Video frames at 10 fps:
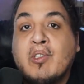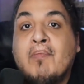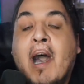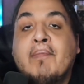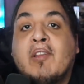so
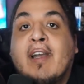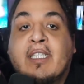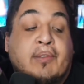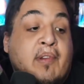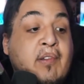
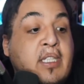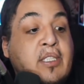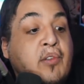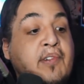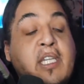popularized at the very
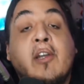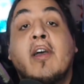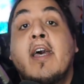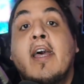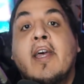least over
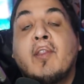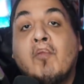here in the